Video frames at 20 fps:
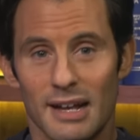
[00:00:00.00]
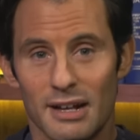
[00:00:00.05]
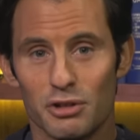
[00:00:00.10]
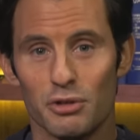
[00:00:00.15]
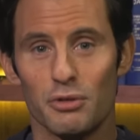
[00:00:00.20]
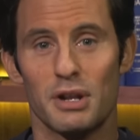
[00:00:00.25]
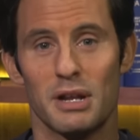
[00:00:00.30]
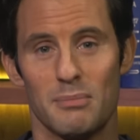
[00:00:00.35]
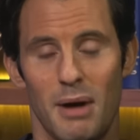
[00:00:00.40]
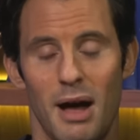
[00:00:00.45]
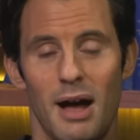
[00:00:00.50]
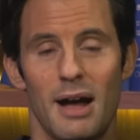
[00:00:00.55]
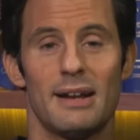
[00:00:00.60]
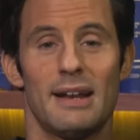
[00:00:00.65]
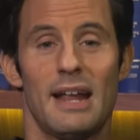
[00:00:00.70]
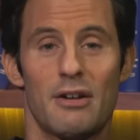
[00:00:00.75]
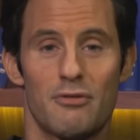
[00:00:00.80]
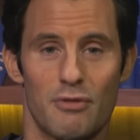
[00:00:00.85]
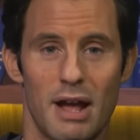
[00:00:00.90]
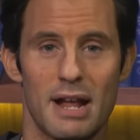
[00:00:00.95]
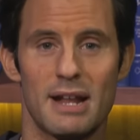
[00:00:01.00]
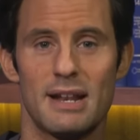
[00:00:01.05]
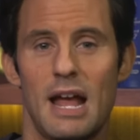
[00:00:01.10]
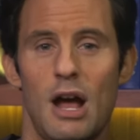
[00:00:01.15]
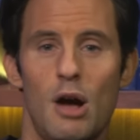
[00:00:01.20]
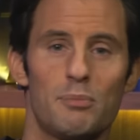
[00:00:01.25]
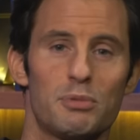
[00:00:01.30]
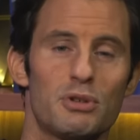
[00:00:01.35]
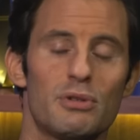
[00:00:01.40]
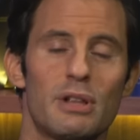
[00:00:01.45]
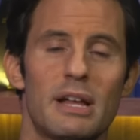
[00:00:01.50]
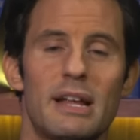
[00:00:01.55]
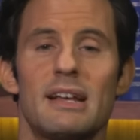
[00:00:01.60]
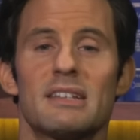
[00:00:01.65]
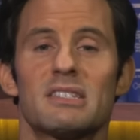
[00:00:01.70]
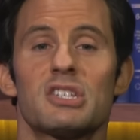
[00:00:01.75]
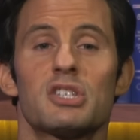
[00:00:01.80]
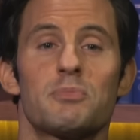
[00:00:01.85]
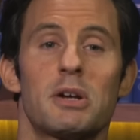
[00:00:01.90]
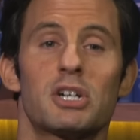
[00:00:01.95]
including mine. And right now, Blueland
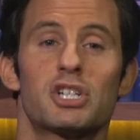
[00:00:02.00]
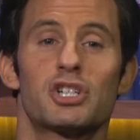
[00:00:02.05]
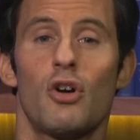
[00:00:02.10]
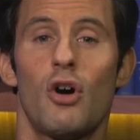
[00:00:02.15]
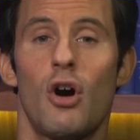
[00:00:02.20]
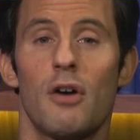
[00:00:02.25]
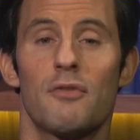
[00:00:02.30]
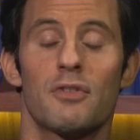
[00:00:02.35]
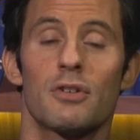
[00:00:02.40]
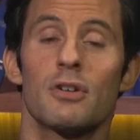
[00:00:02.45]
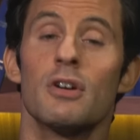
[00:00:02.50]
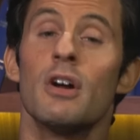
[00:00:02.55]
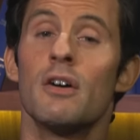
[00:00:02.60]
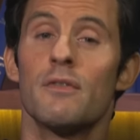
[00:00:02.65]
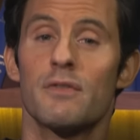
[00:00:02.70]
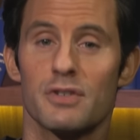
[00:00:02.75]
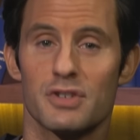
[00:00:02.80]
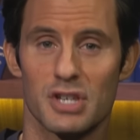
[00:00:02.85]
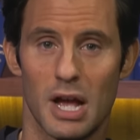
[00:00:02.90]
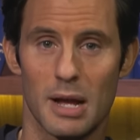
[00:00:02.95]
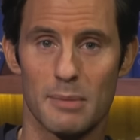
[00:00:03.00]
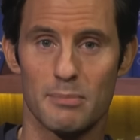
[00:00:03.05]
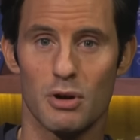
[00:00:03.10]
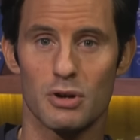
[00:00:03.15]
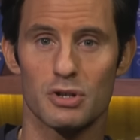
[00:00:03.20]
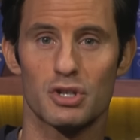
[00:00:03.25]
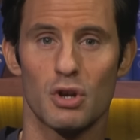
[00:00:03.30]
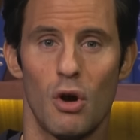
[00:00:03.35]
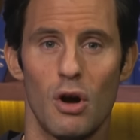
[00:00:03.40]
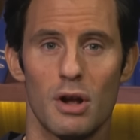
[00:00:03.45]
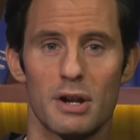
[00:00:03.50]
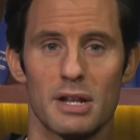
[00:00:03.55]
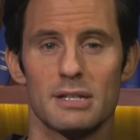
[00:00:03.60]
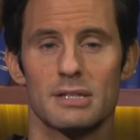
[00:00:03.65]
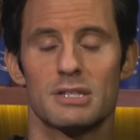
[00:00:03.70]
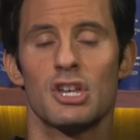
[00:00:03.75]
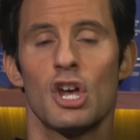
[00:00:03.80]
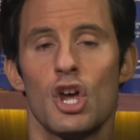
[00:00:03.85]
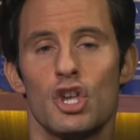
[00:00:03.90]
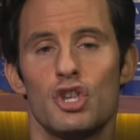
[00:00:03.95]
has a special offer for Sidebar's
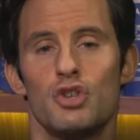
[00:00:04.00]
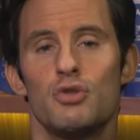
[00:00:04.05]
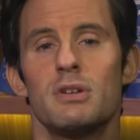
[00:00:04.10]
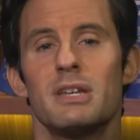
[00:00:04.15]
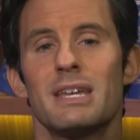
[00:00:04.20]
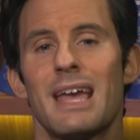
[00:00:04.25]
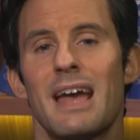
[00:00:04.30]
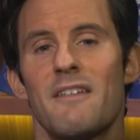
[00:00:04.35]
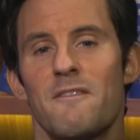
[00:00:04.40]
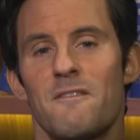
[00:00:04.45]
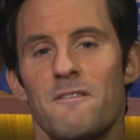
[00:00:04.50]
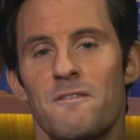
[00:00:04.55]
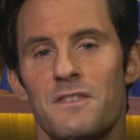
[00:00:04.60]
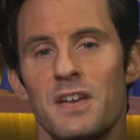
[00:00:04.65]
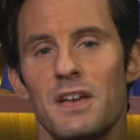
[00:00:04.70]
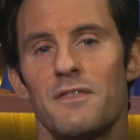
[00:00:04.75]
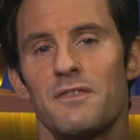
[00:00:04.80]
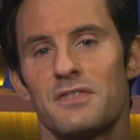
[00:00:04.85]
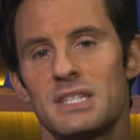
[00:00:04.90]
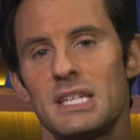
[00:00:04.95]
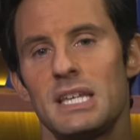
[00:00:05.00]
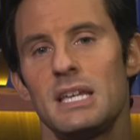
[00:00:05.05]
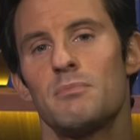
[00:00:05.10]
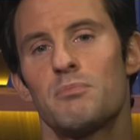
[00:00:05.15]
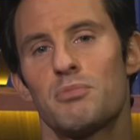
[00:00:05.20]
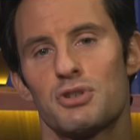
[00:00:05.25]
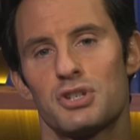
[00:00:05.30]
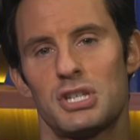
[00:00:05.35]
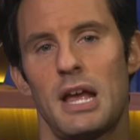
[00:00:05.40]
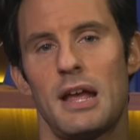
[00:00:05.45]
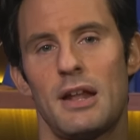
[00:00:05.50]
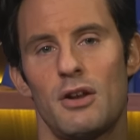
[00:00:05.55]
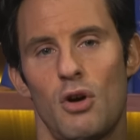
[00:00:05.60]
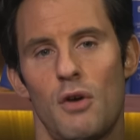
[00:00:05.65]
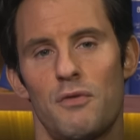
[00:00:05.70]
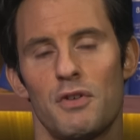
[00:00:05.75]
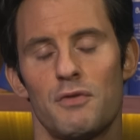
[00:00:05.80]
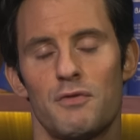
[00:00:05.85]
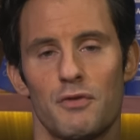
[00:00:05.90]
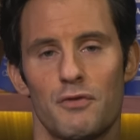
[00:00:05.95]
audience. You can get fifteen percent
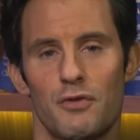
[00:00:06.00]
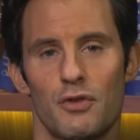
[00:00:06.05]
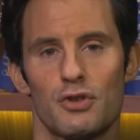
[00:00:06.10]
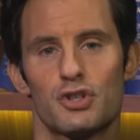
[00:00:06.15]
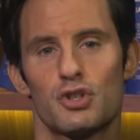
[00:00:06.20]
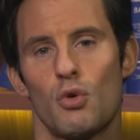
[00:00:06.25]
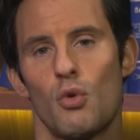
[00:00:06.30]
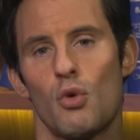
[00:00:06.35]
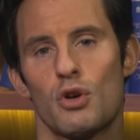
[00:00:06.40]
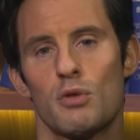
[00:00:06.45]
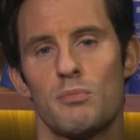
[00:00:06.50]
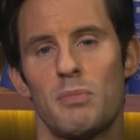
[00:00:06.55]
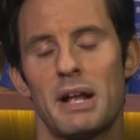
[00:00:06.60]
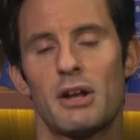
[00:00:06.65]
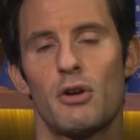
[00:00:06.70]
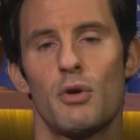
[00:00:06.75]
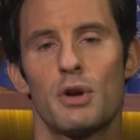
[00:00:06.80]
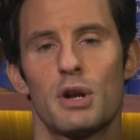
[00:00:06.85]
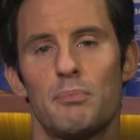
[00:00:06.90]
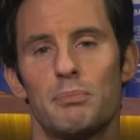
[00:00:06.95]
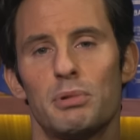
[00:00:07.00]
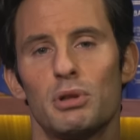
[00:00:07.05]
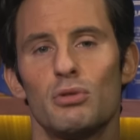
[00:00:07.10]
off of your first order by going to